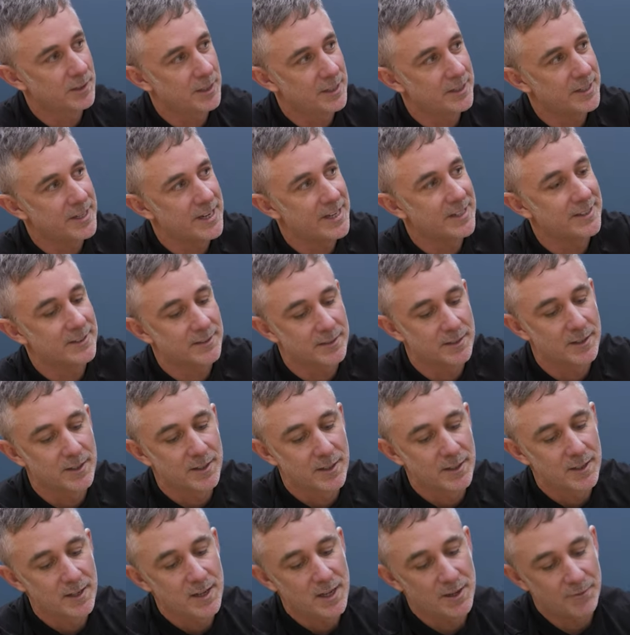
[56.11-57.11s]
In the end,
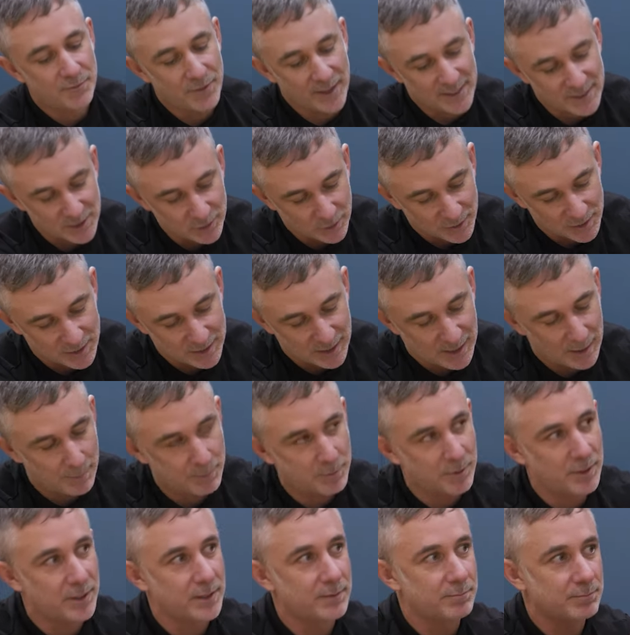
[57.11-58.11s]
if that's not set
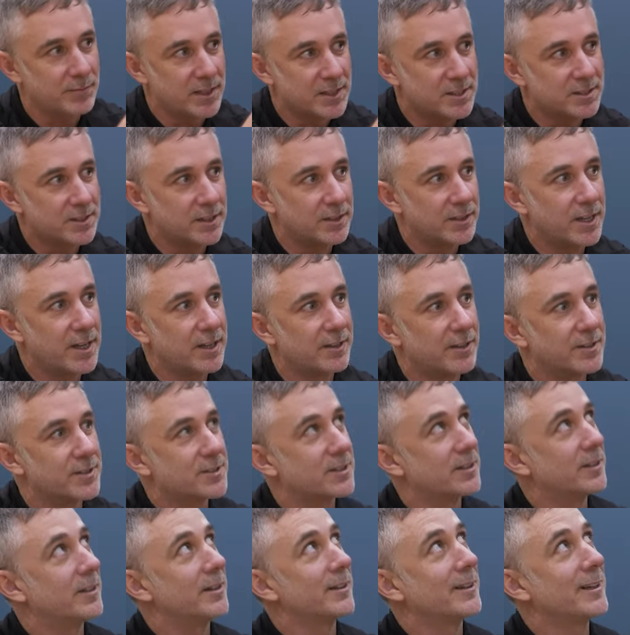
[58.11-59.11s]
up right, it's the knee
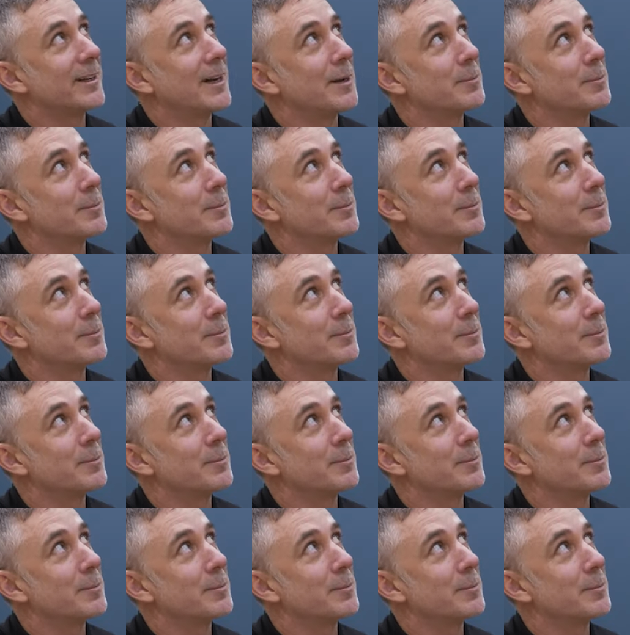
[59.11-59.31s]
that's gonna get